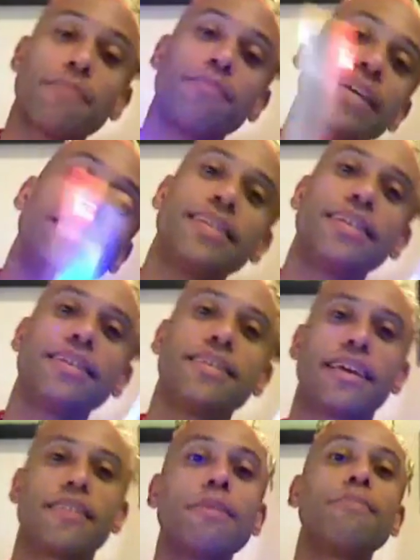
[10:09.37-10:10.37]
at Pieces
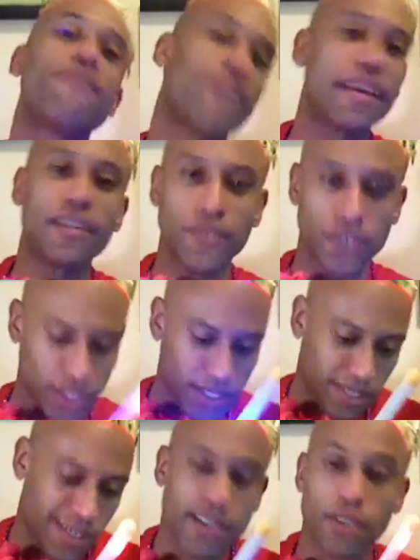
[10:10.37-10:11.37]
and the people at Vita for just,